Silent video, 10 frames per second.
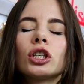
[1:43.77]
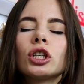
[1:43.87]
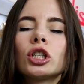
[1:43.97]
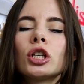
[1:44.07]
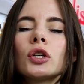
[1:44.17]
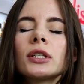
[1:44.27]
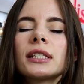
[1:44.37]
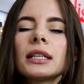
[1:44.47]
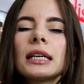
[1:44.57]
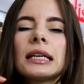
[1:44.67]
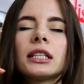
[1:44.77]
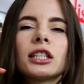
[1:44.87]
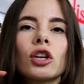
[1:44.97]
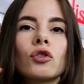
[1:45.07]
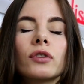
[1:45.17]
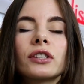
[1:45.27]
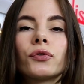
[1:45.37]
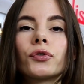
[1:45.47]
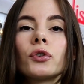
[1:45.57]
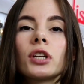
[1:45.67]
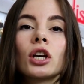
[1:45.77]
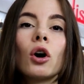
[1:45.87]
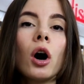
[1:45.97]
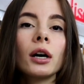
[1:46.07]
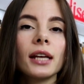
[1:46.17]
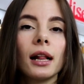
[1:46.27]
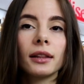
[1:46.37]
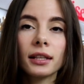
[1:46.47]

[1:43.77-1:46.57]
juicy citrus fruity cocktail